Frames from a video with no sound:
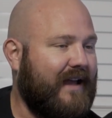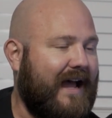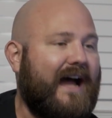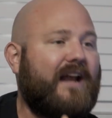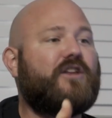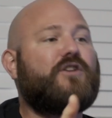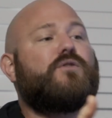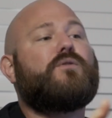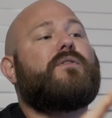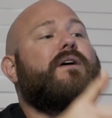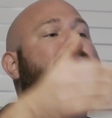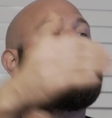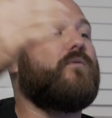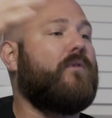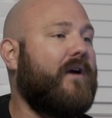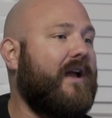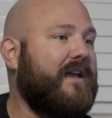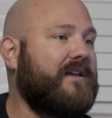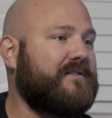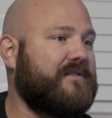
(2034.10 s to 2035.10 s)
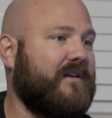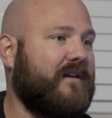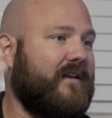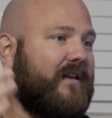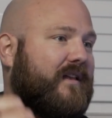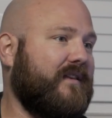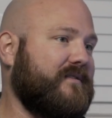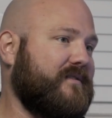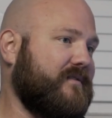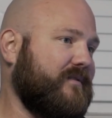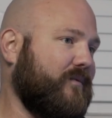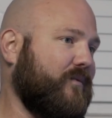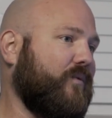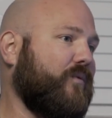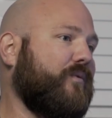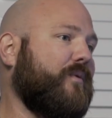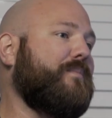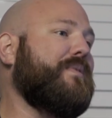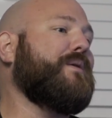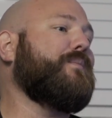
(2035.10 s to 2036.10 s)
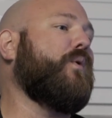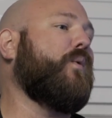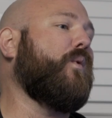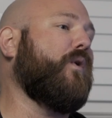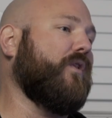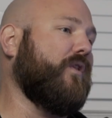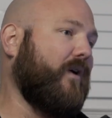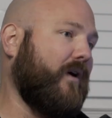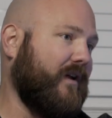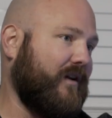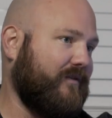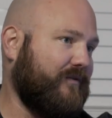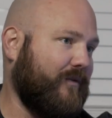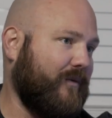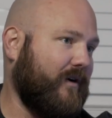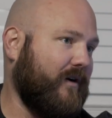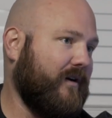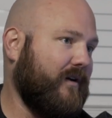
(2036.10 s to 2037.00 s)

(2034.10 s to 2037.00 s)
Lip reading: How do you then raise it as the people we're looking for?